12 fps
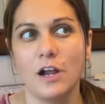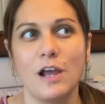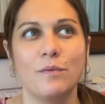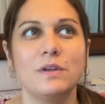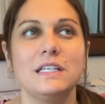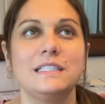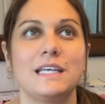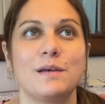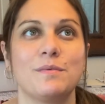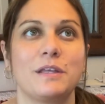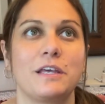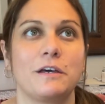I wouldn't say
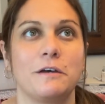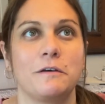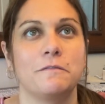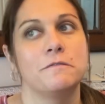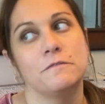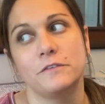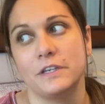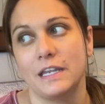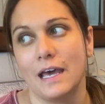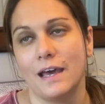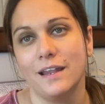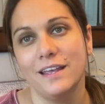I'm like a
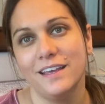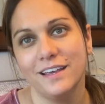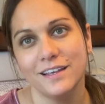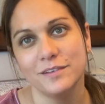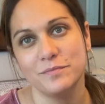fanatic,